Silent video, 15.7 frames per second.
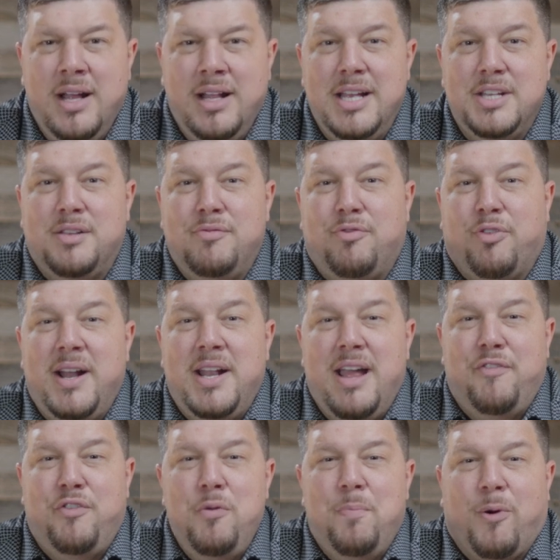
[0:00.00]
Listen, friend,
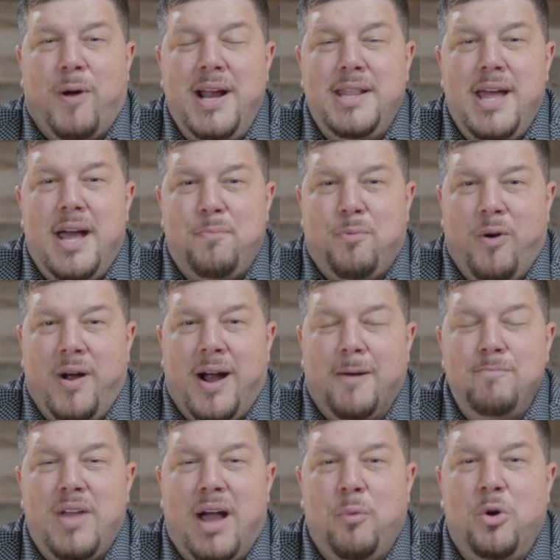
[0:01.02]
if you prayed that
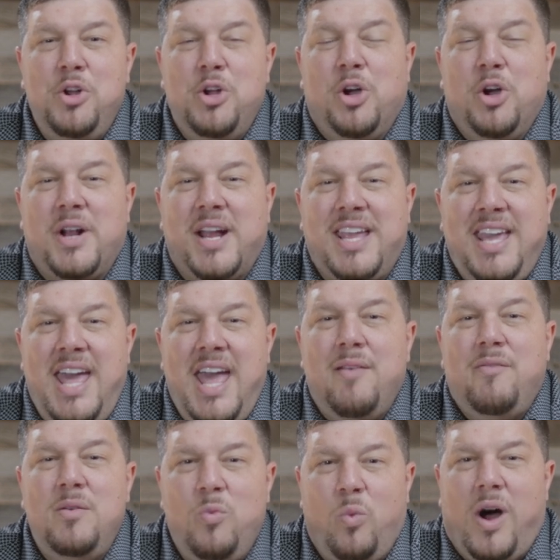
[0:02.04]
prayer, I want you to go to
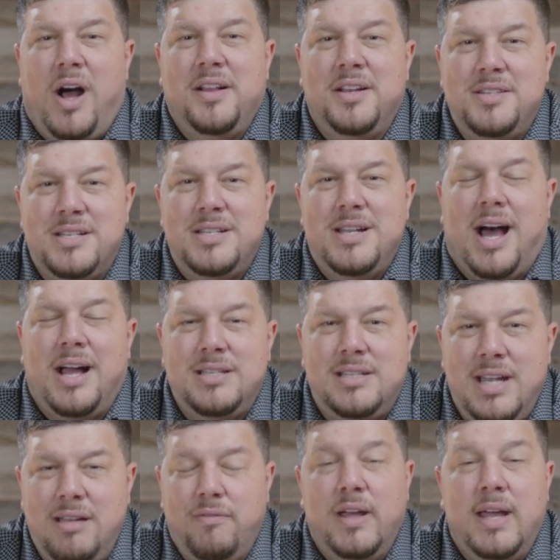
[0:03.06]

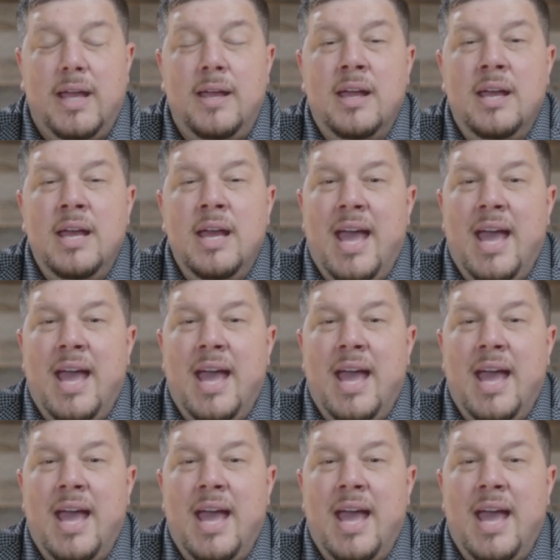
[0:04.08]
kevinwallace.tv,